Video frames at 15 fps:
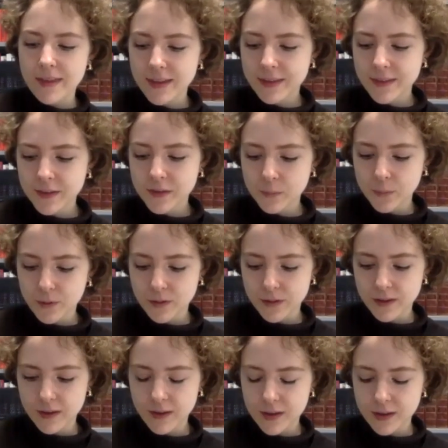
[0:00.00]
think this
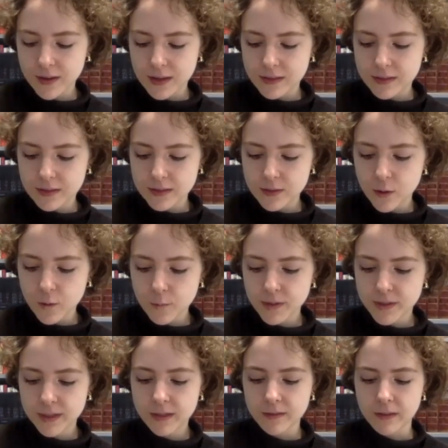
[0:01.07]
book is so
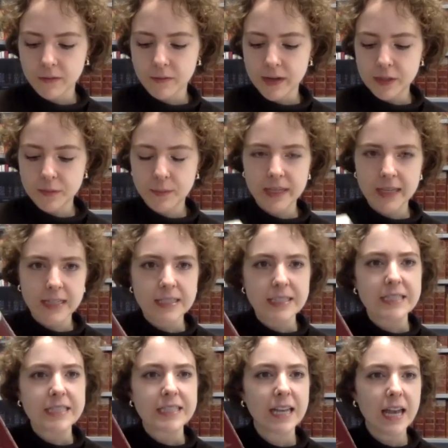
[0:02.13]
particularly rich
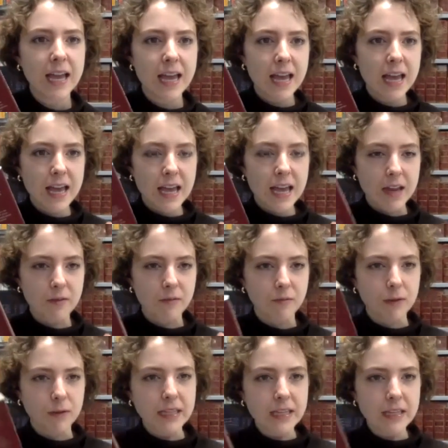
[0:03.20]
because
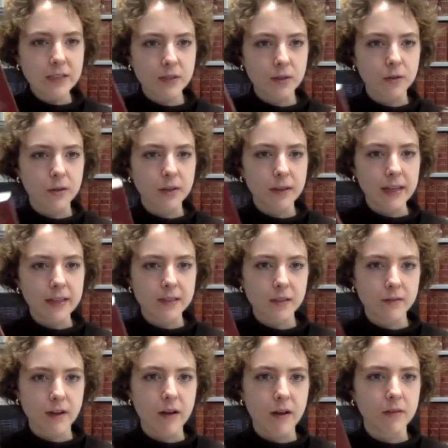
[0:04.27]
really circulates
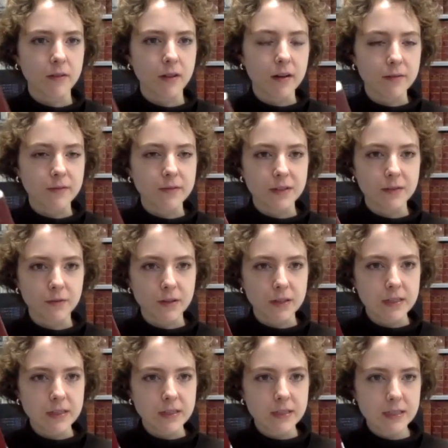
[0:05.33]
around a lot of
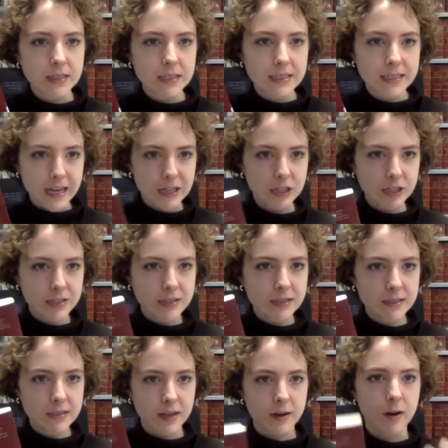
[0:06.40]
different
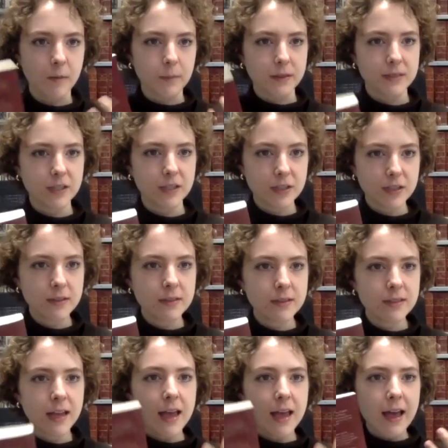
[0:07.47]
tensions and
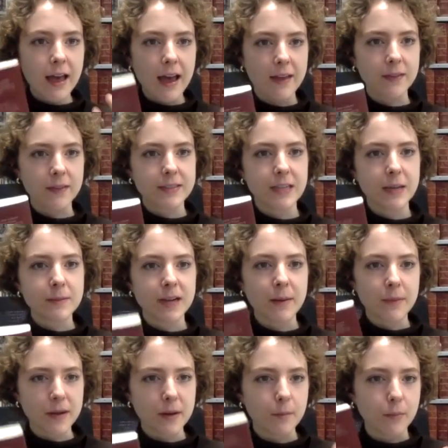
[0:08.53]
oppositions at the same time
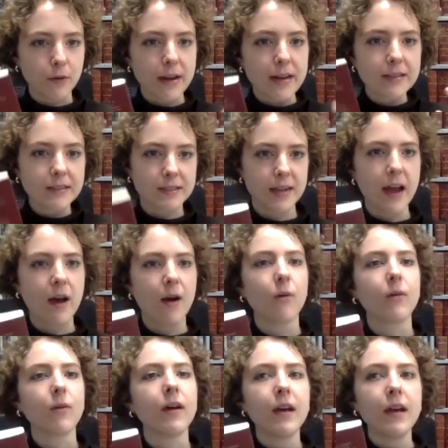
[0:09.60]
that it breaks
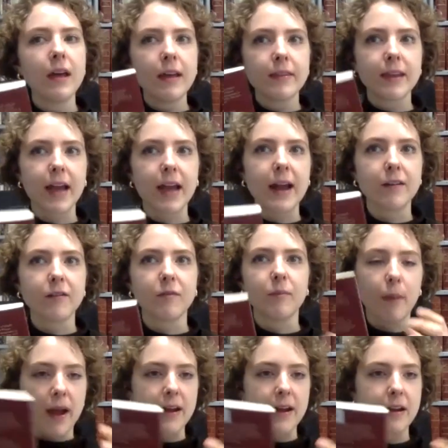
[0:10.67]
down the kind of
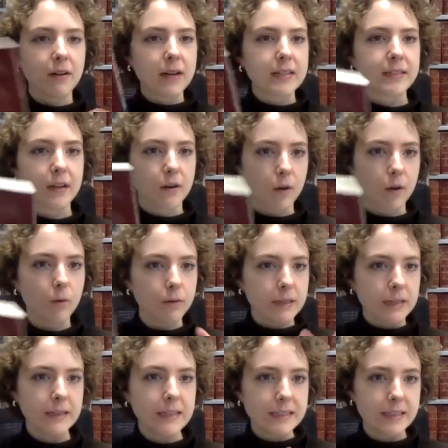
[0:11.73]
binaries that are
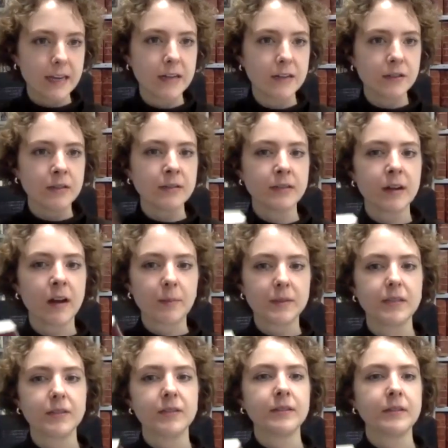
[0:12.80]
holding these tensions and
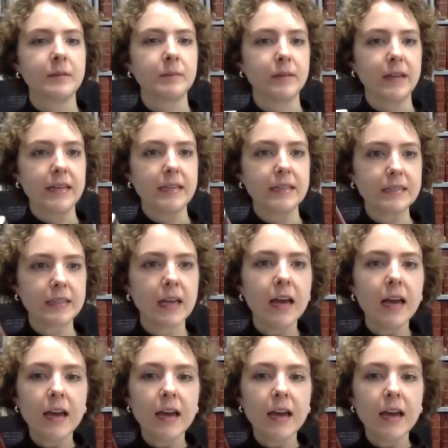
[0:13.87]
oppositions in place.